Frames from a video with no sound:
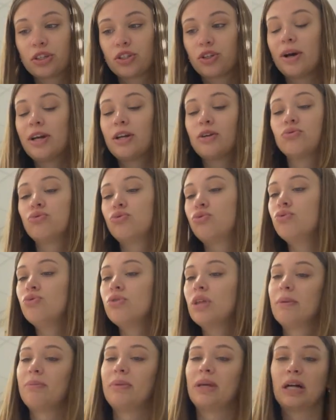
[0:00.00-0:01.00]
So I don't do
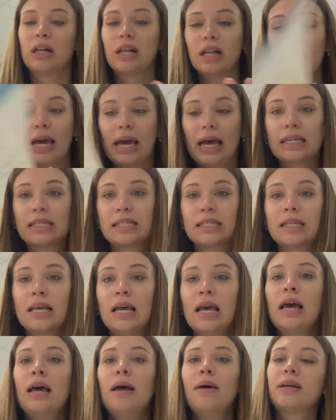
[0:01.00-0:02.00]
them in class
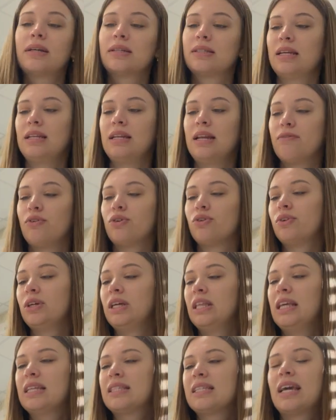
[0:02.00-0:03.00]
because they never
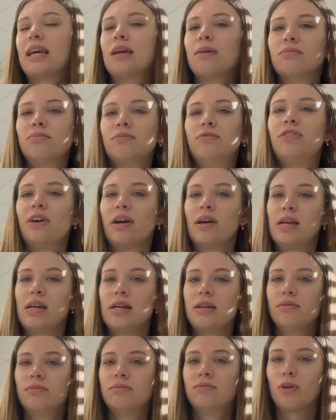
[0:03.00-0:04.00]
really, it's like
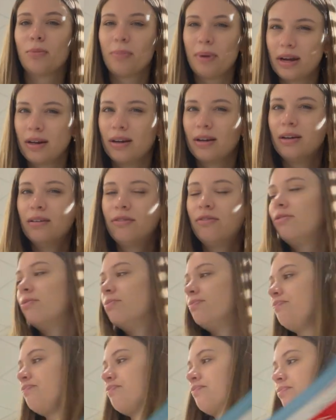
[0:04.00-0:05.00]
very repetitive.
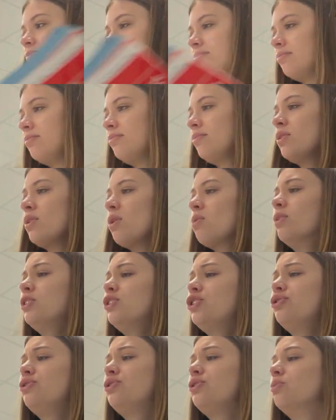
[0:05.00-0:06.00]

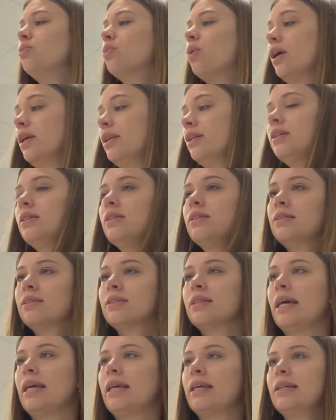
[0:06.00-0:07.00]
Once you do one,
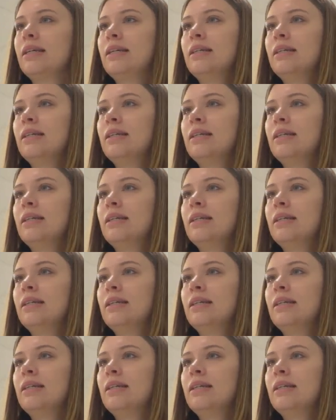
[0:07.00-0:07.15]
like